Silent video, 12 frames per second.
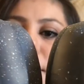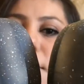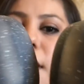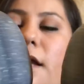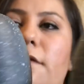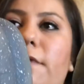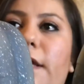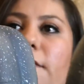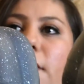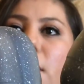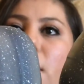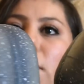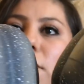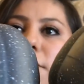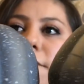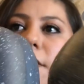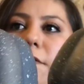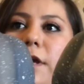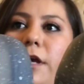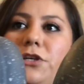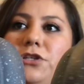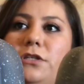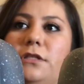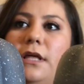kind of like the color
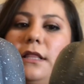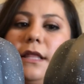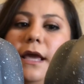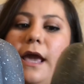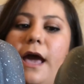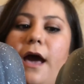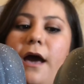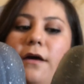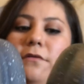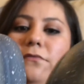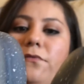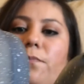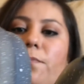variation that they have.